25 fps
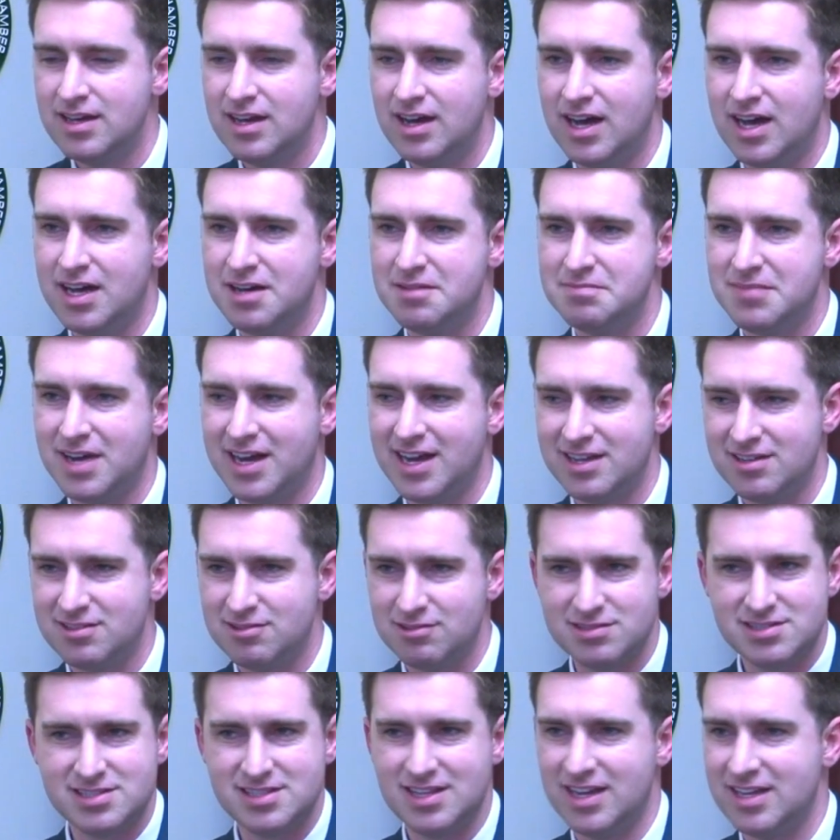I
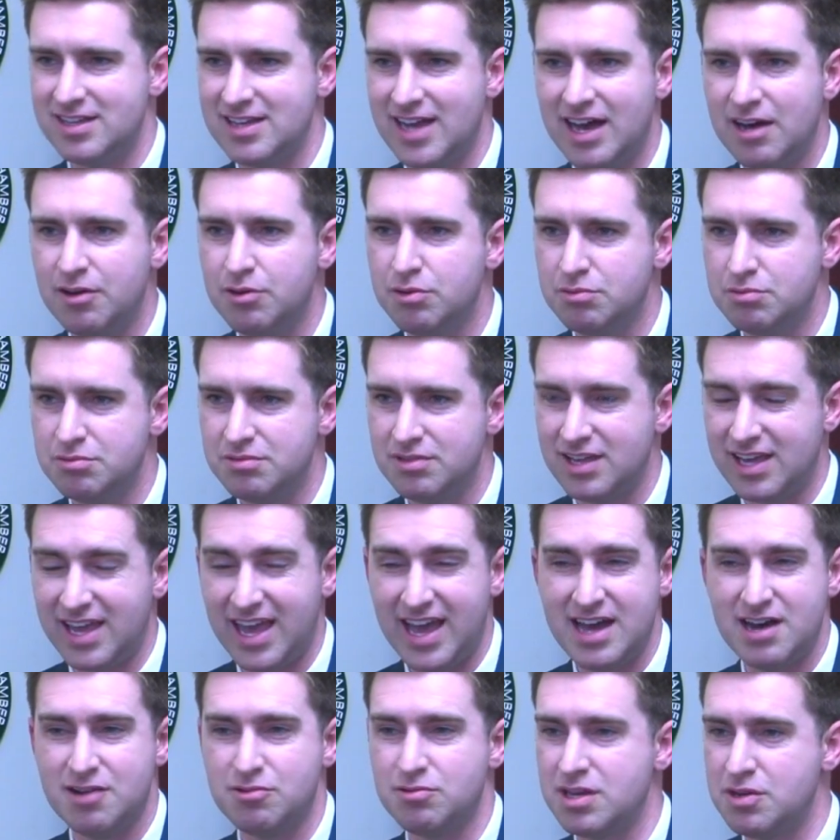understand how the
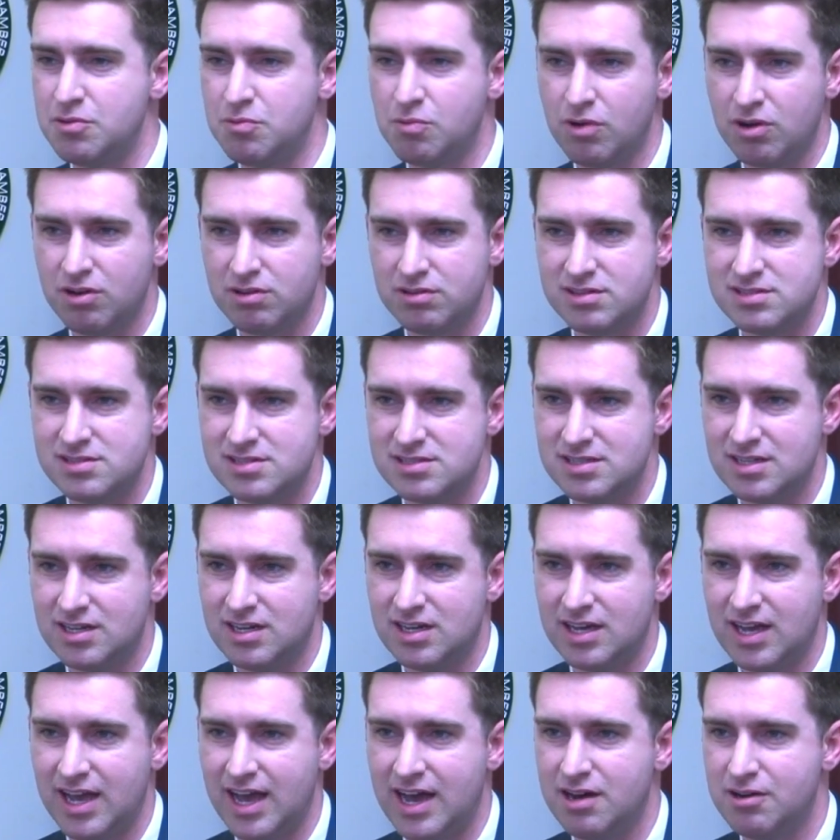county works,
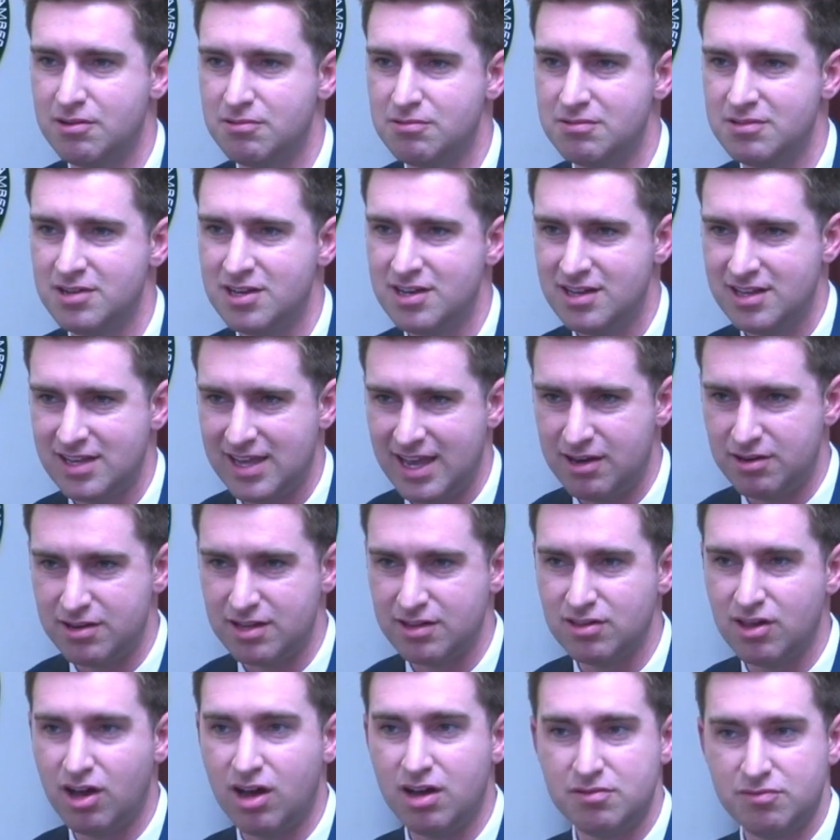how
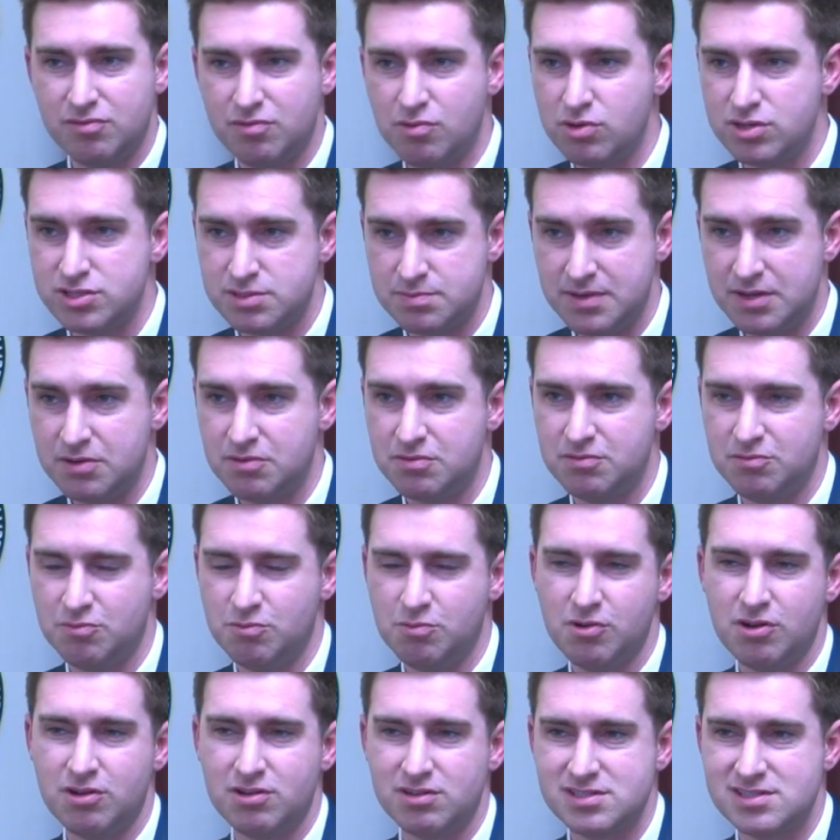county law enforcement
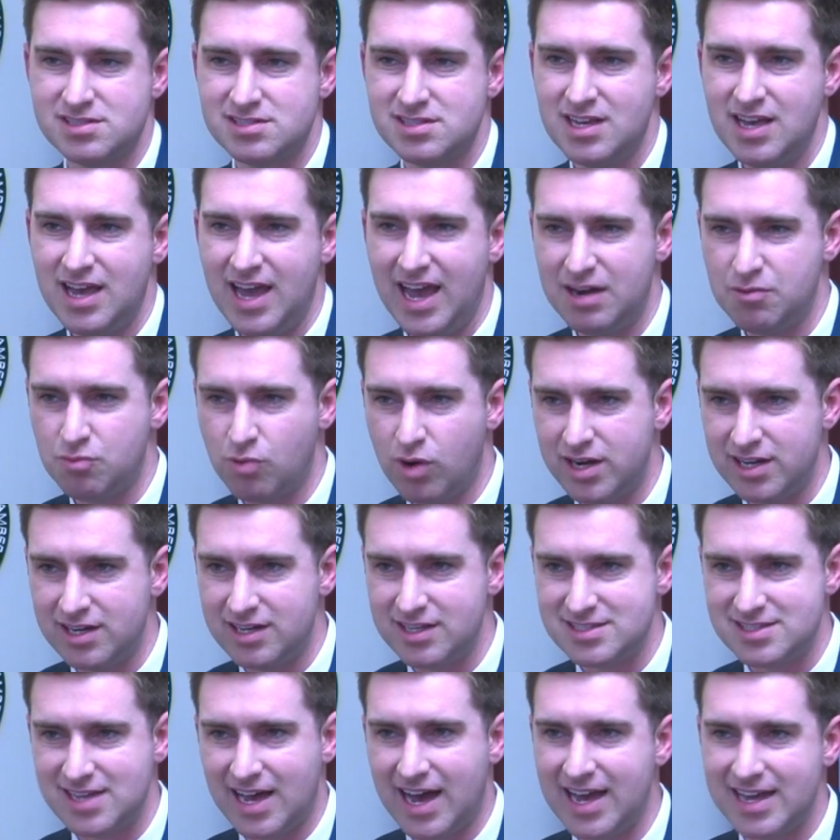works, and what it
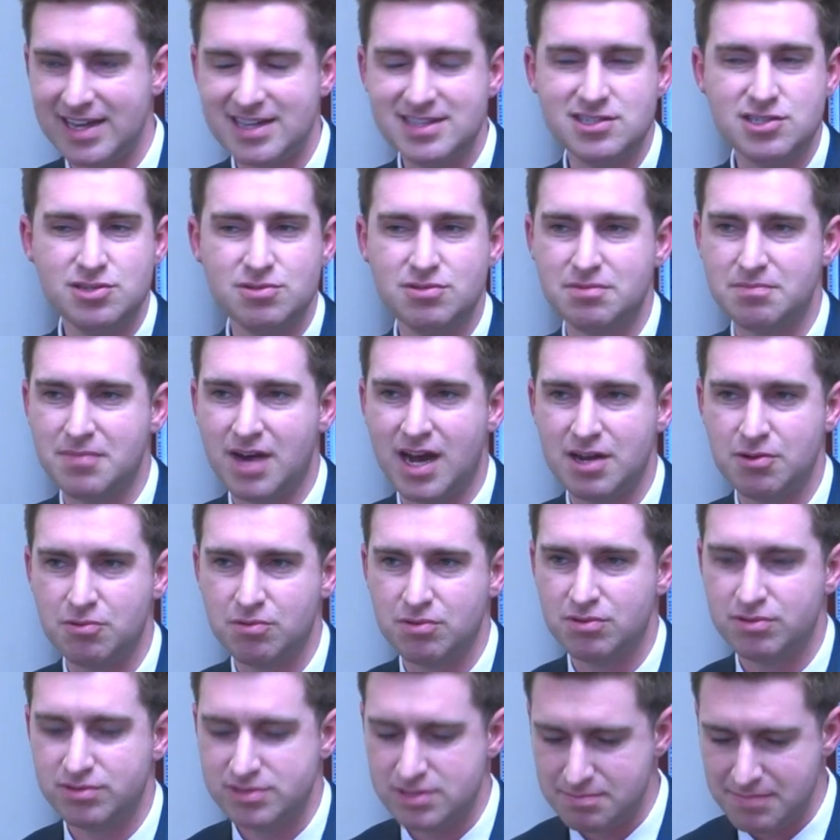is I can do in my
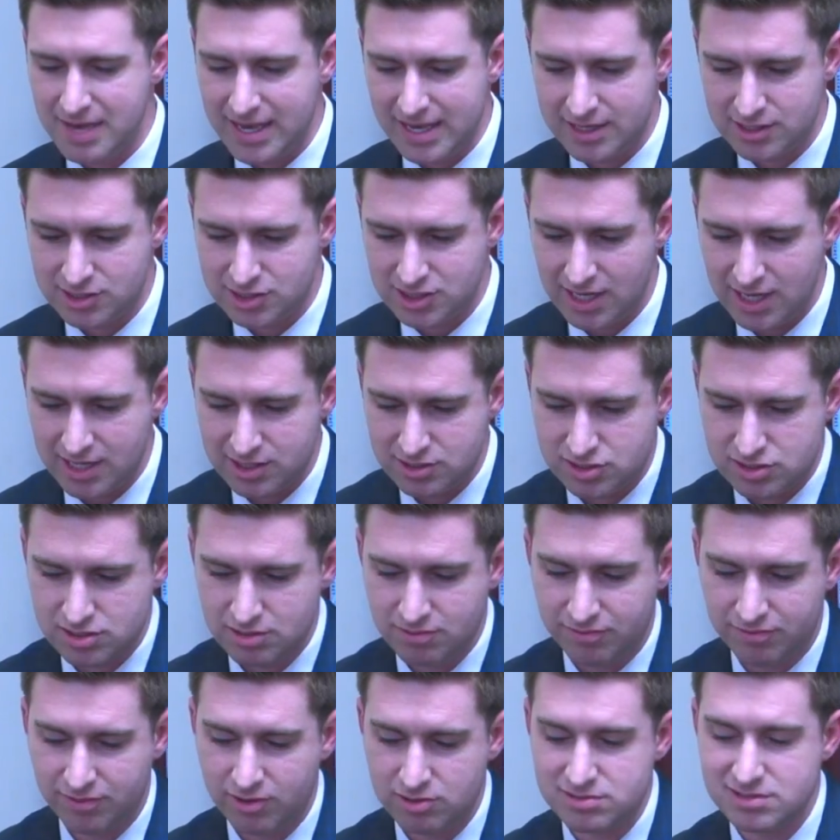role to make a change.
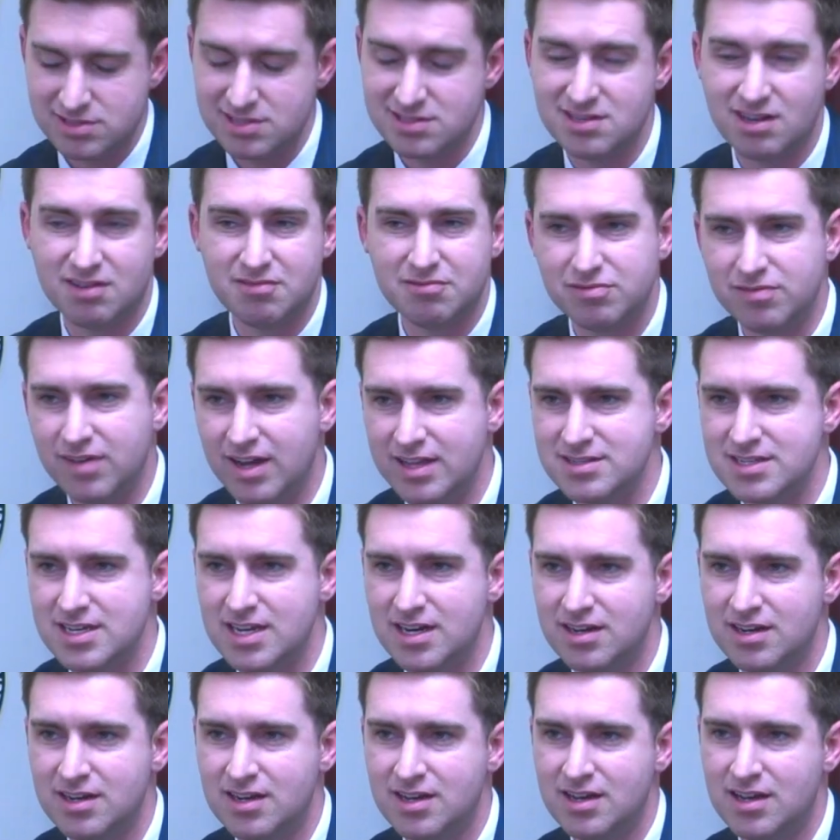So first is on
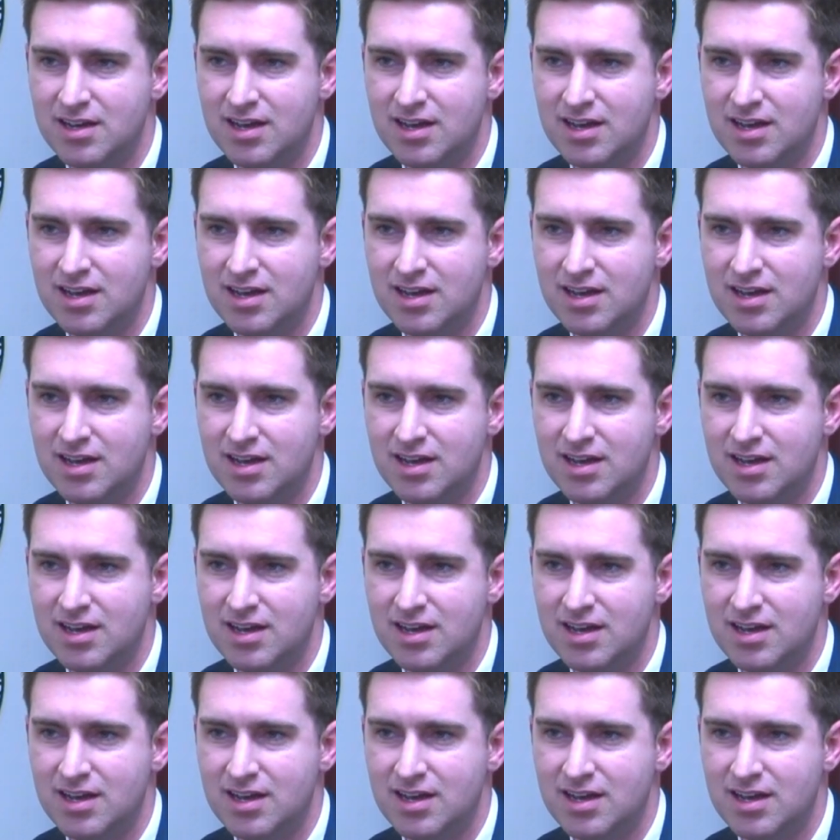funding.